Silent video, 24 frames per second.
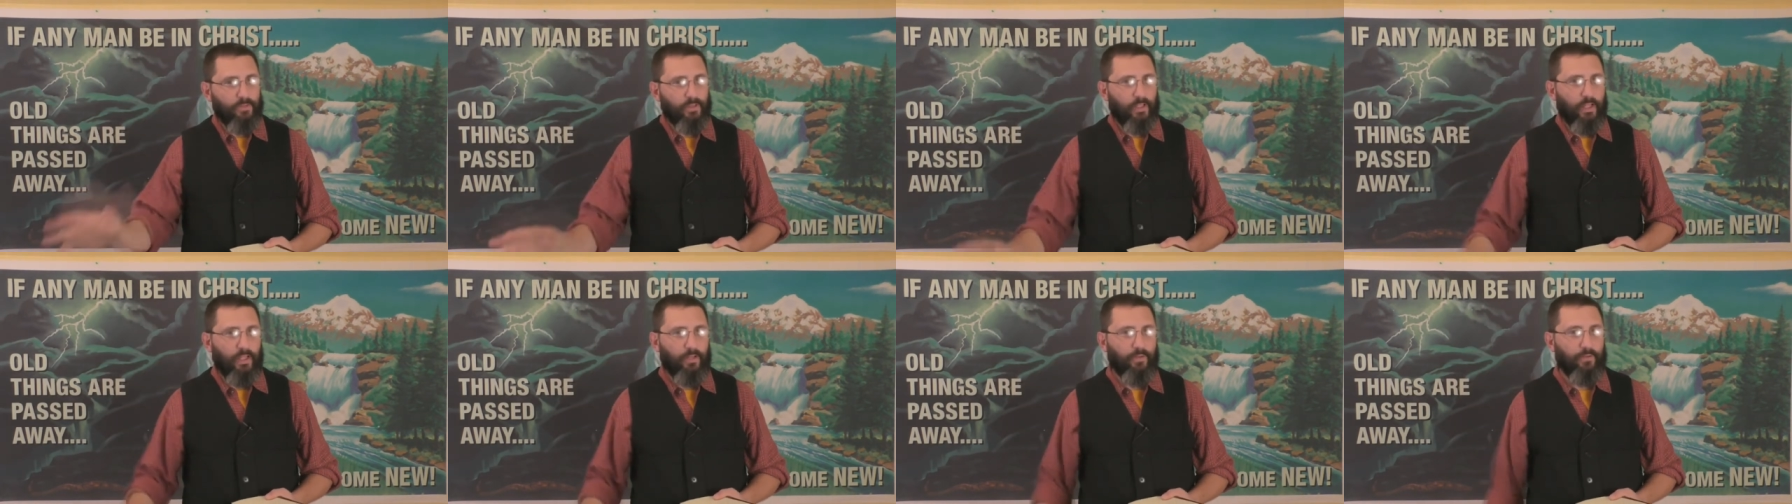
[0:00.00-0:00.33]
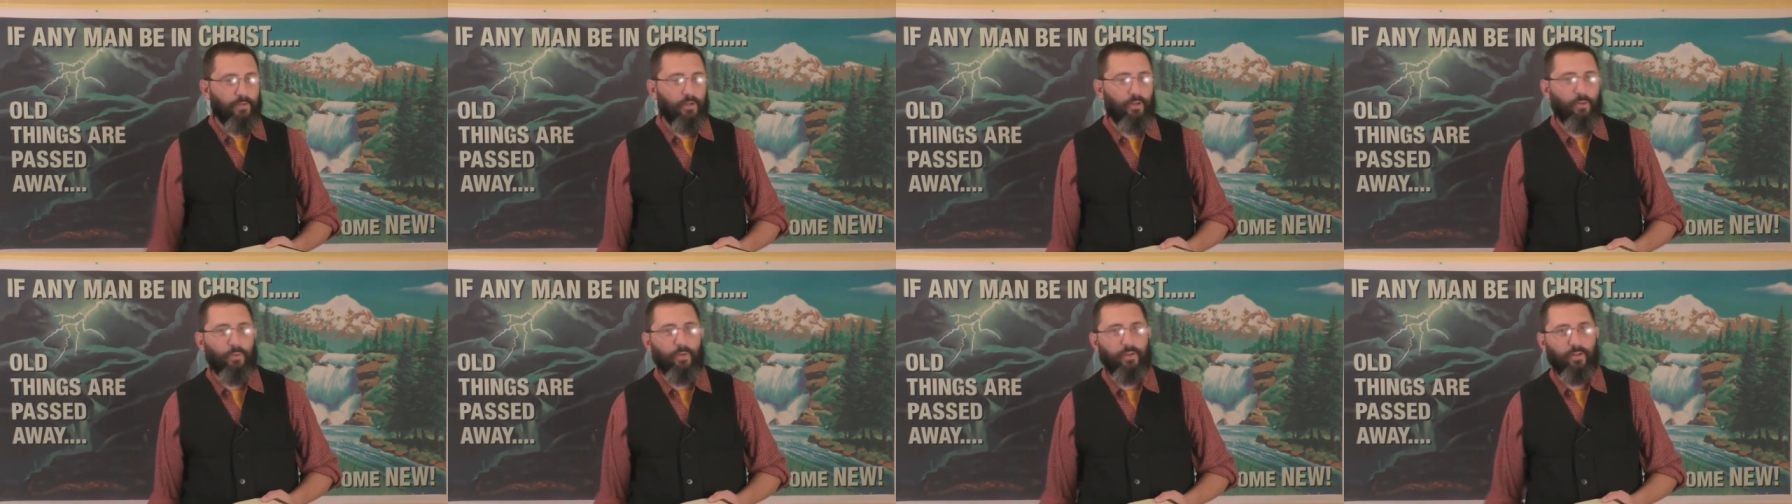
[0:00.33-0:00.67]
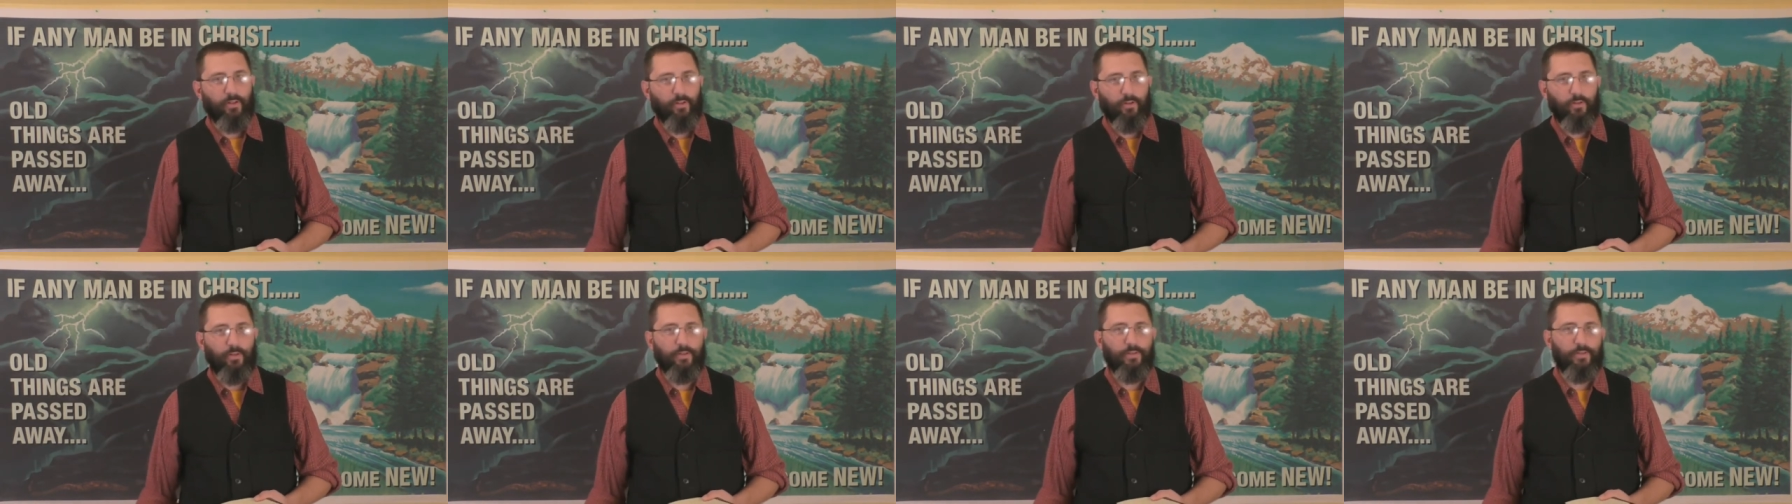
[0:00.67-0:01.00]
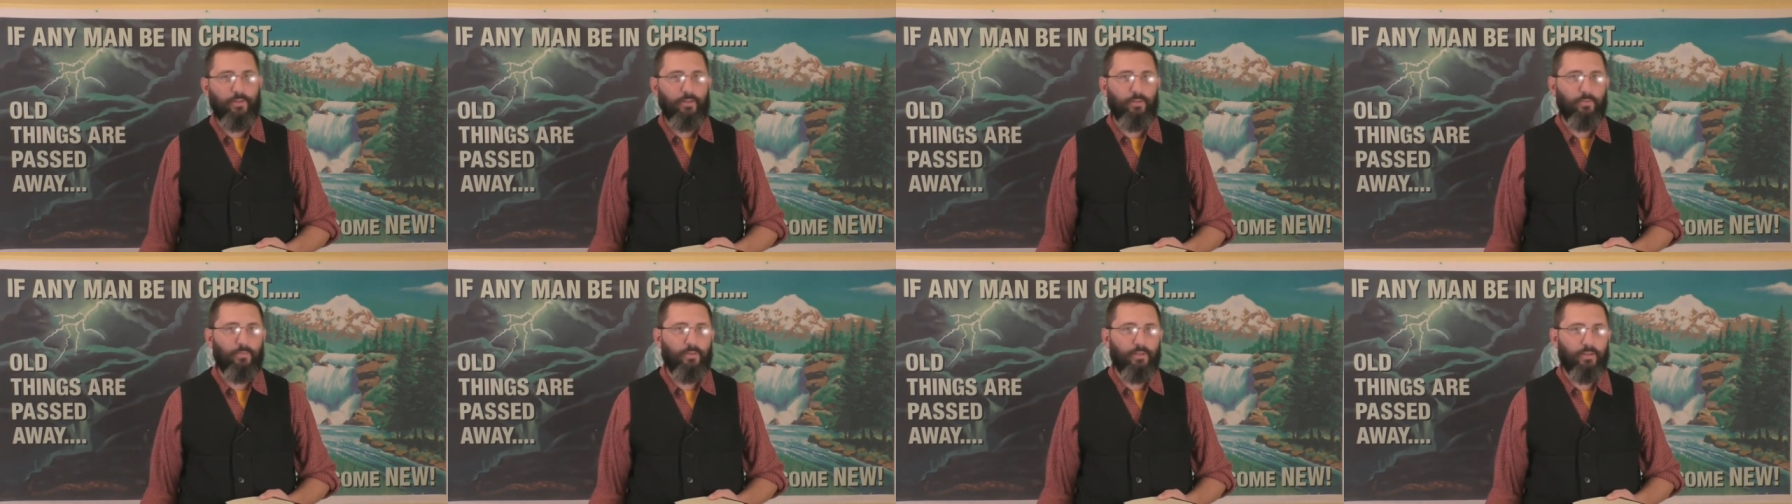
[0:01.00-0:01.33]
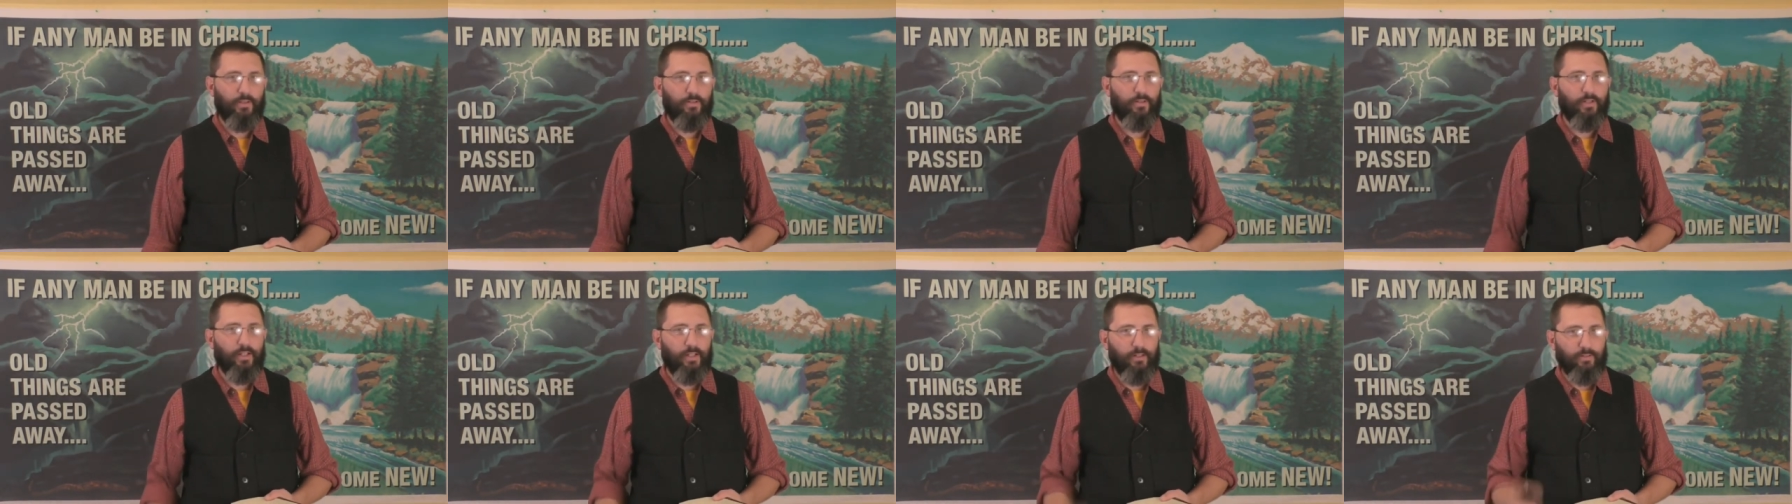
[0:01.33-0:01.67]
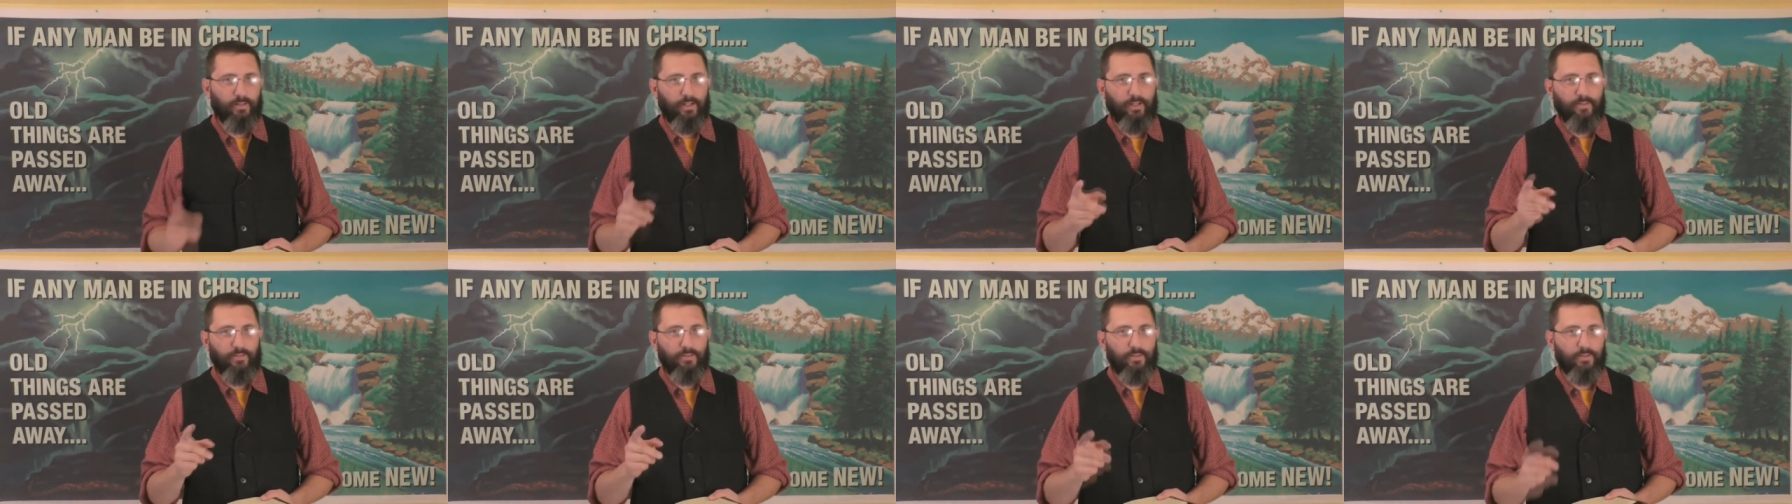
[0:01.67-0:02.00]
I don't know when they're going to, but they'll get
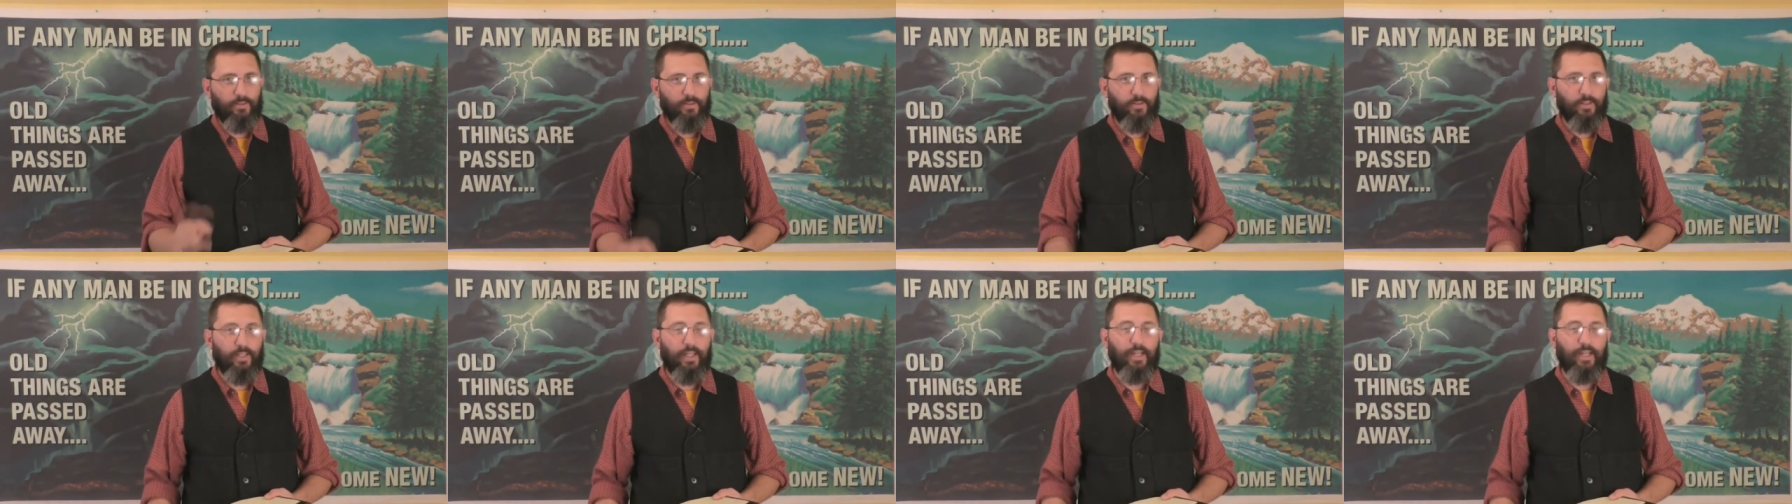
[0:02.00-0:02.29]
around to it.